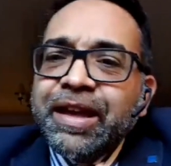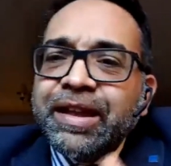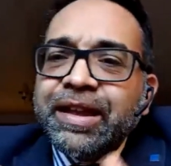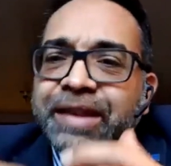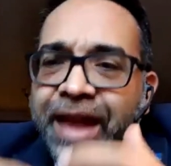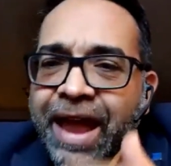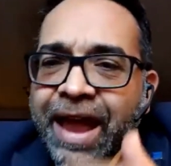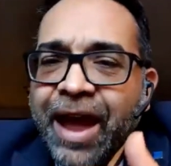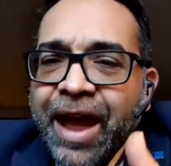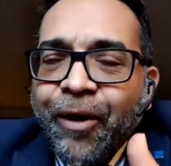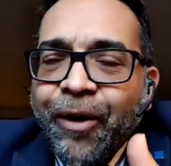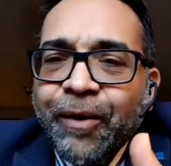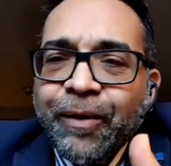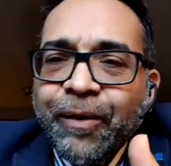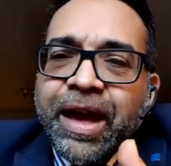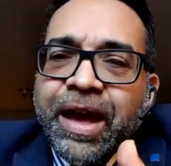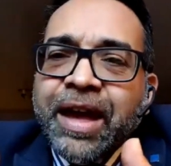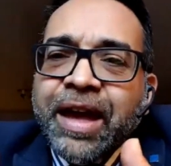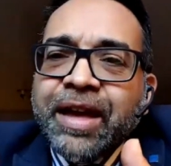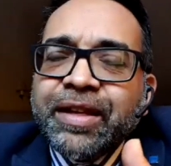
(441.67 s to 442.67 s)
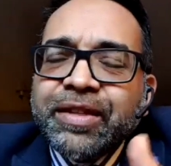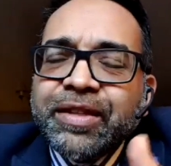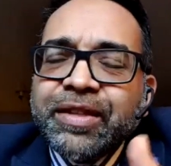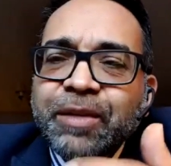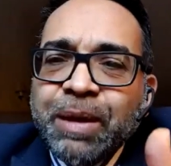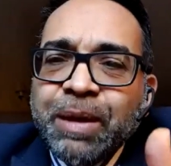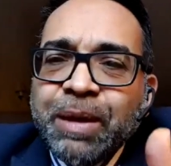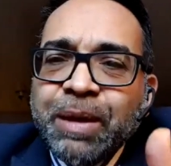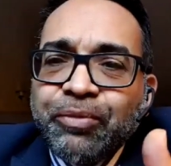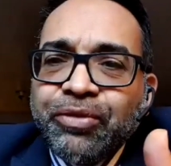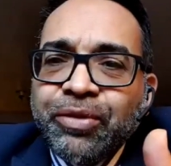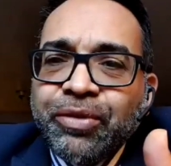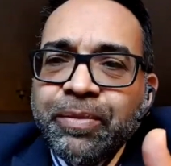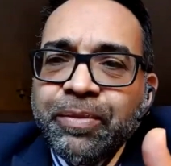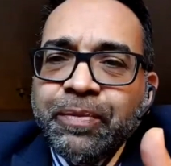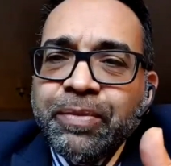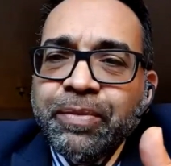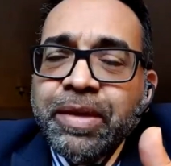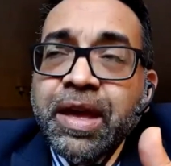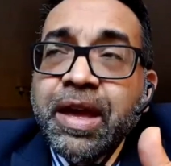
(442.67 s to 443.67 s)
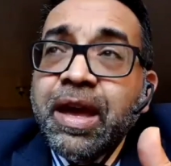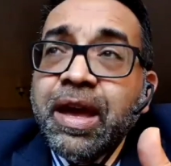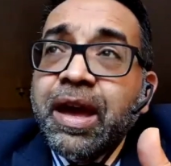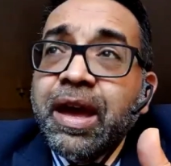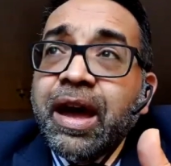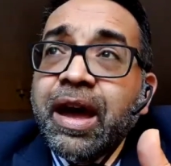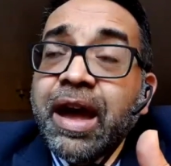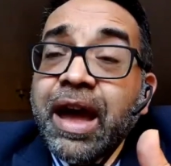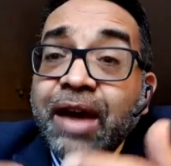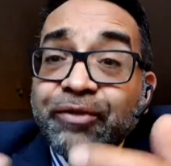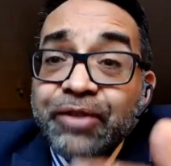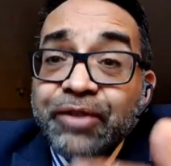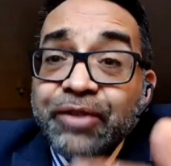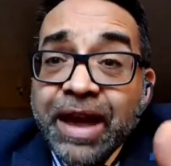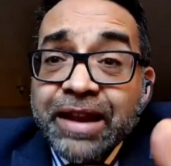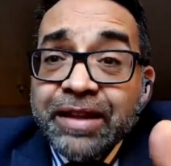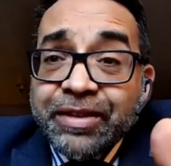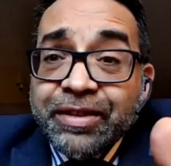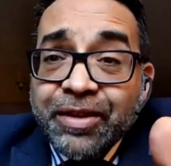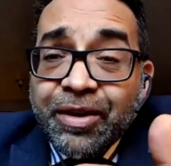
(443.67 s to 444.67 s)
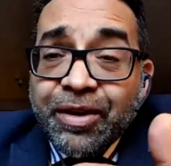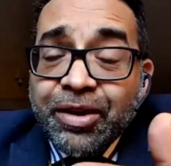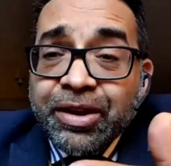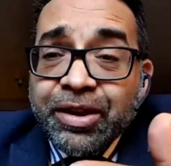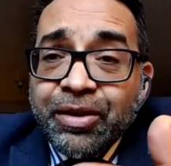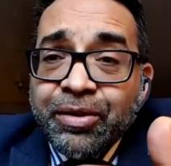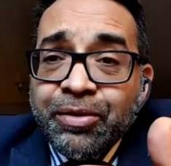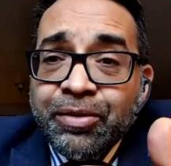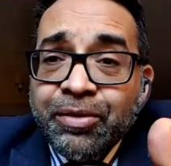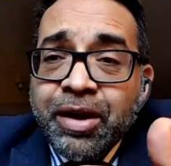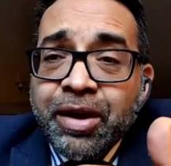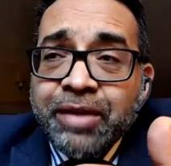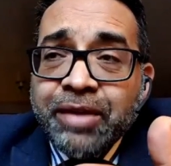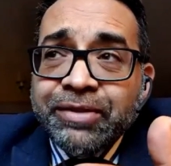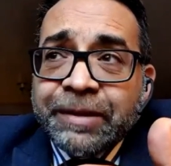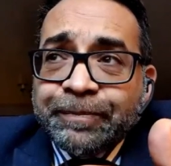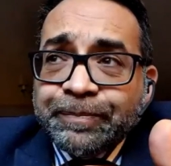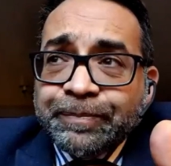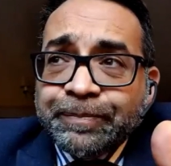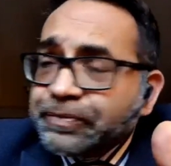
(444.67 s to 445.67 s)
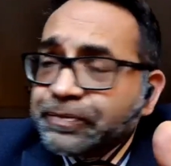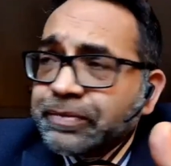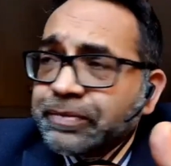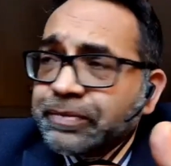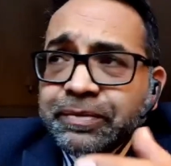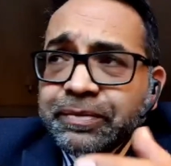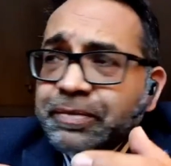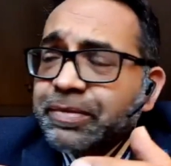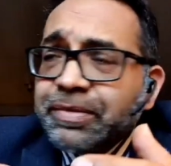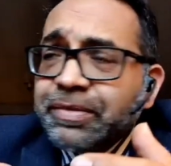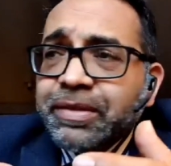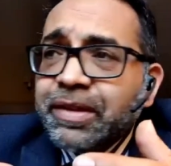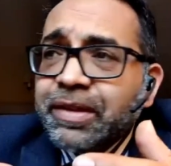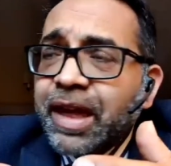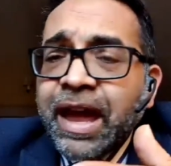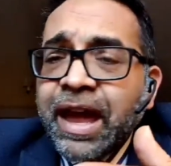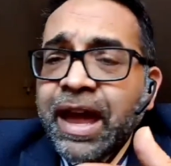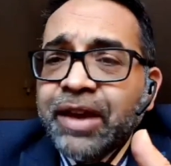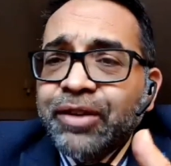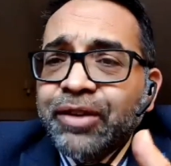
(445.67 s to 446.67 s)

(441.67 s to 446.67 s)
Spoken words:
now as these people from Afghanistan are arriving? And